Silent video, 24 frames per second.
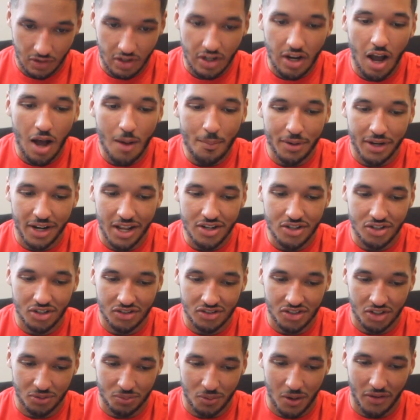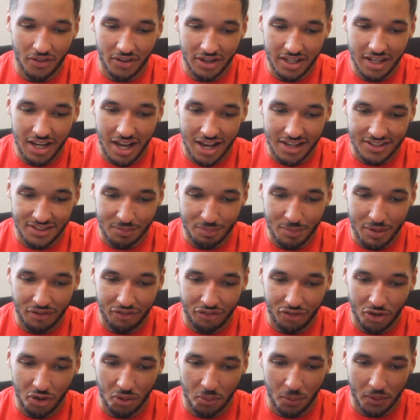Combinations as well that he has in
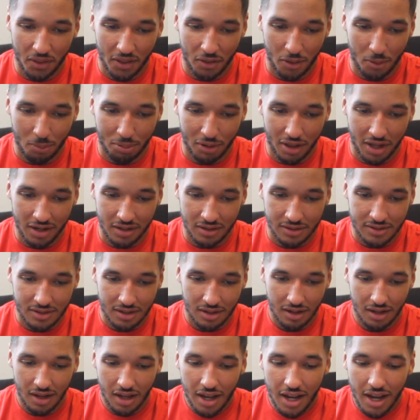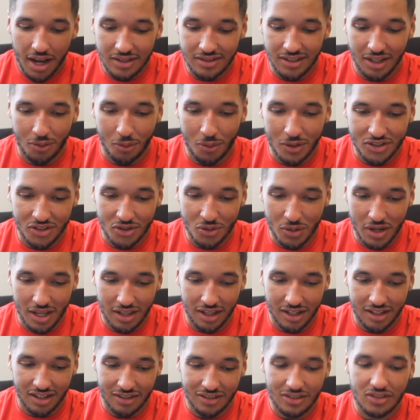midfield with other players. It's like once you get
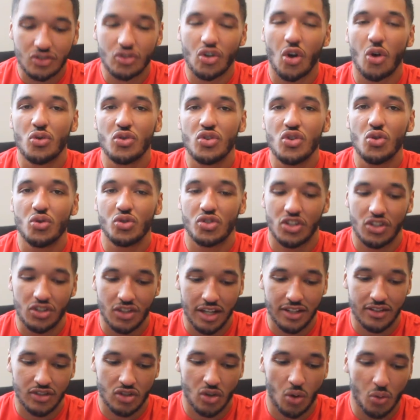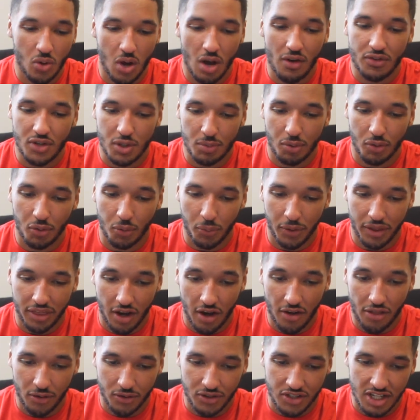like so used and like so comfortable with
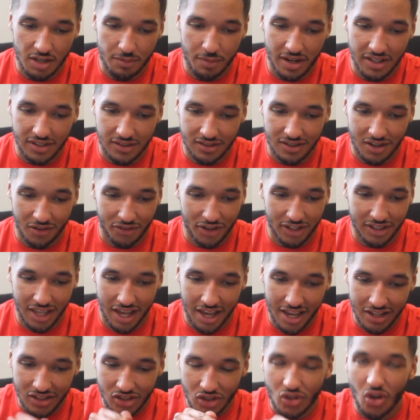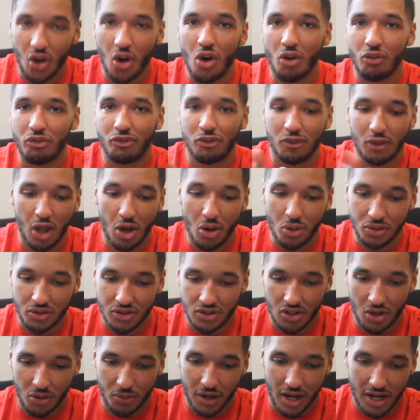other teammates and stuff like that, it just all flows
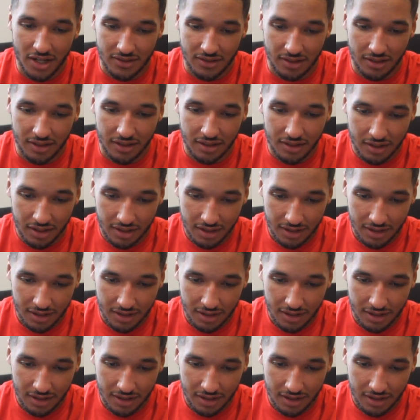so nicely.